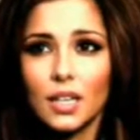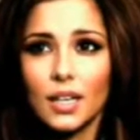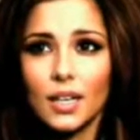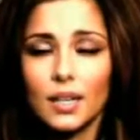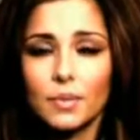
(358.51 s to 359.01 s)

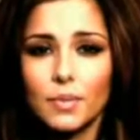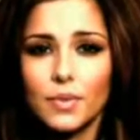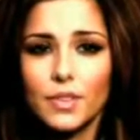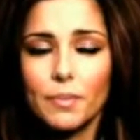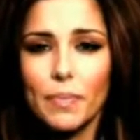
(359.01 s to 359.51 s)

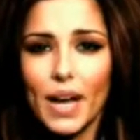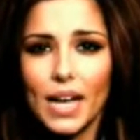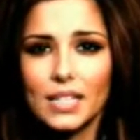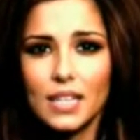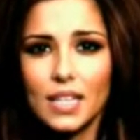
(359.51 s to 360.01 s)
The
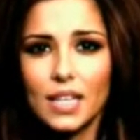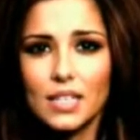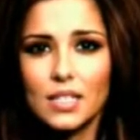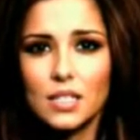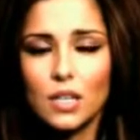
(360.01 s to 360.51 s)
bad
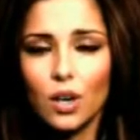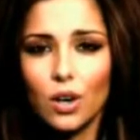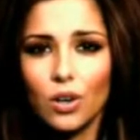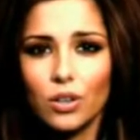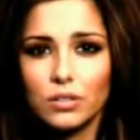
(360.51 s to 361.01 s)
things
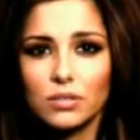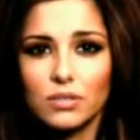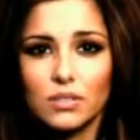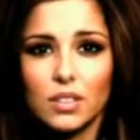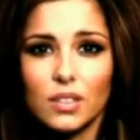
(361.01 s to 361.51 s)
are
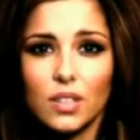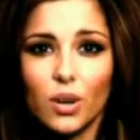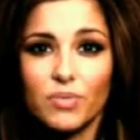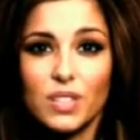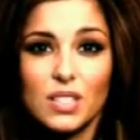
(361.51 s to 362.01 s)
the
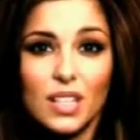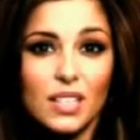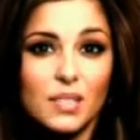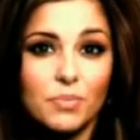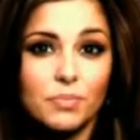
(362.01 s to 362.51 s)
obvious things,